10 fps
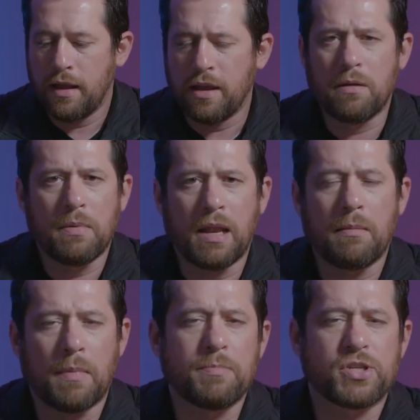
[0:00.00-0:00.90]
you know,
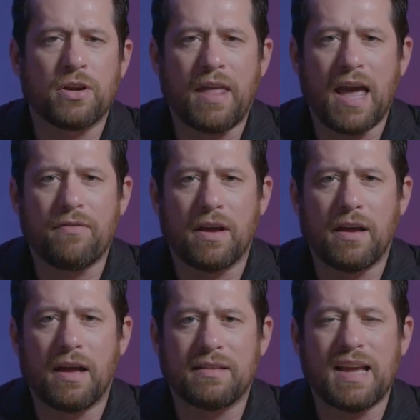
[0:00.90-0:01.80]
and I'm sure they have
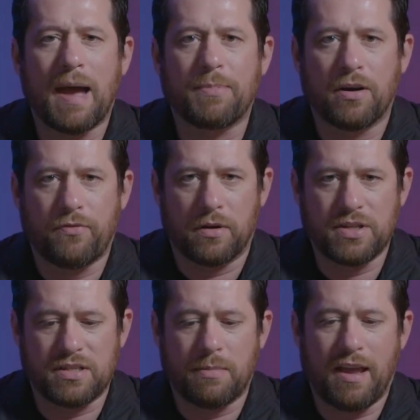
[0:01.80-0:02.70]
an adapter for
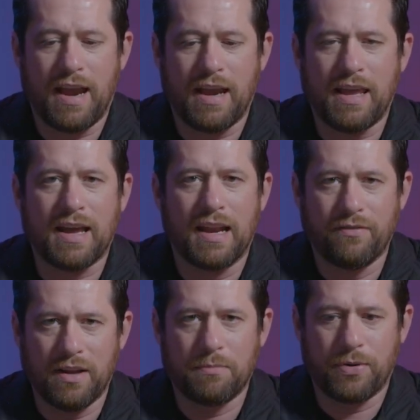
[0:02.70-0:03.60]
just about any kind
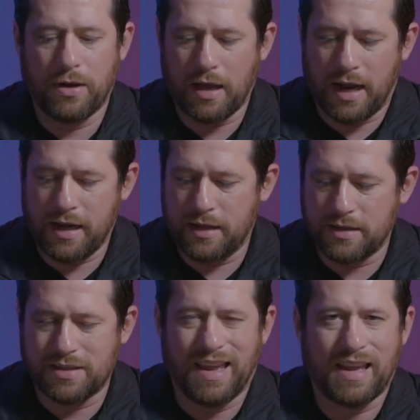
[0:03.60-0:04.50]
of input I need to
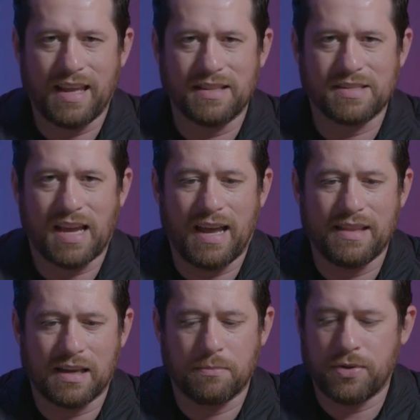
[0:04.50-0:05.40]
take inside
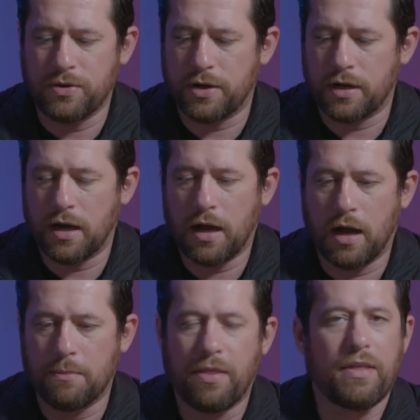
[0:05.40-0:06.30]
the computer,
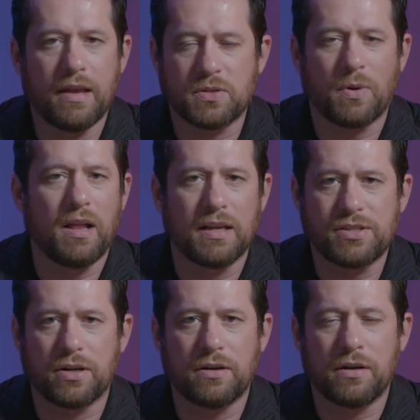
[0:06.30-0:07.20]
as well
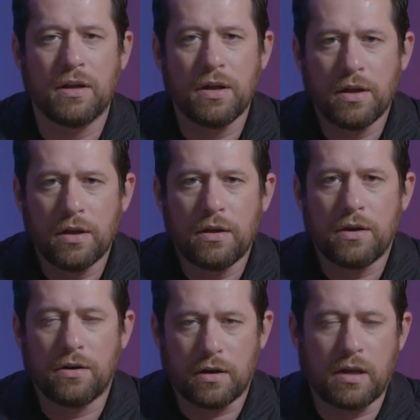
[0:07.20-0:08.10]
as your
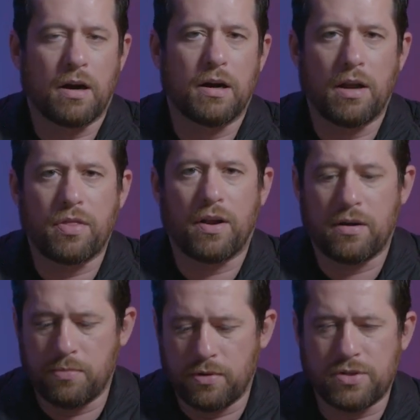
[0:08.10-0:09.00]
current
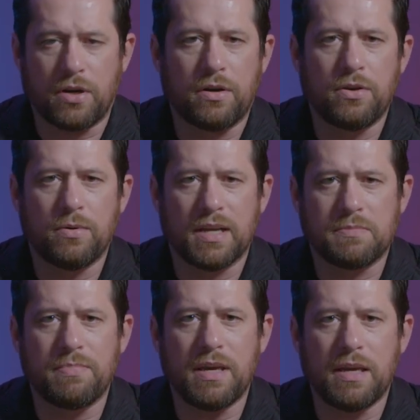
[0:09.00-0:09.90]
Thunderbolts, your
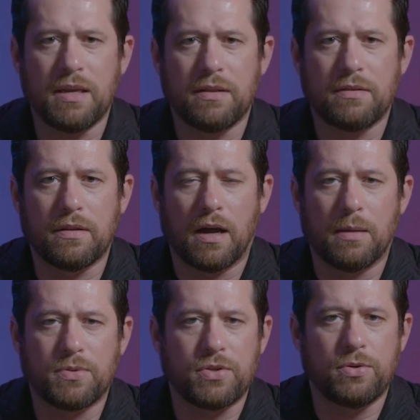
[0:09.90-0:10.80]
USB
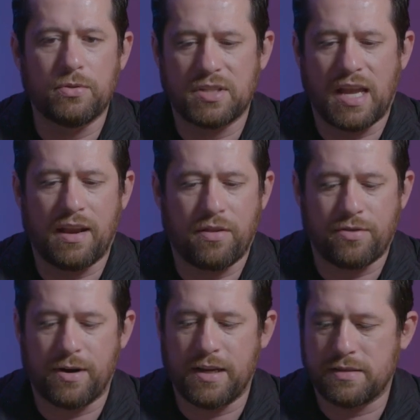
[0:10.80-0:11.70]
2s and
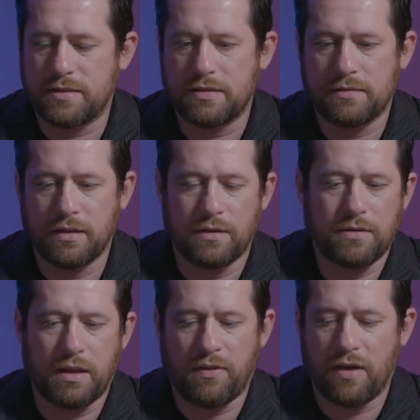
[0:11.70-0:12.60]

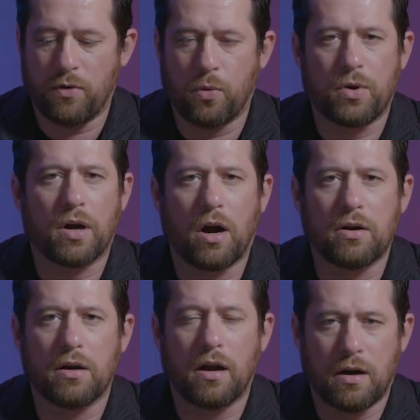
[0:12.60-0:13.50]
3s, if you have older
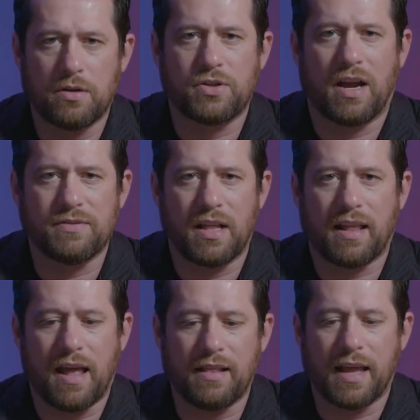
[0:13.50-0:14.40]
hard drives
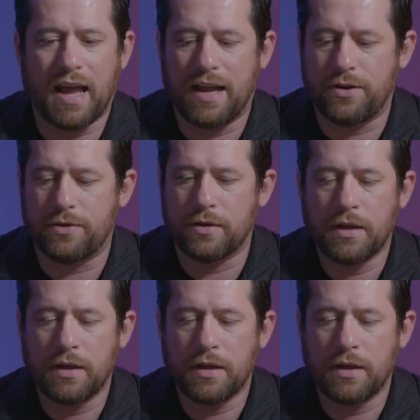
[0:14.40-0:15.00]
like that, like I do.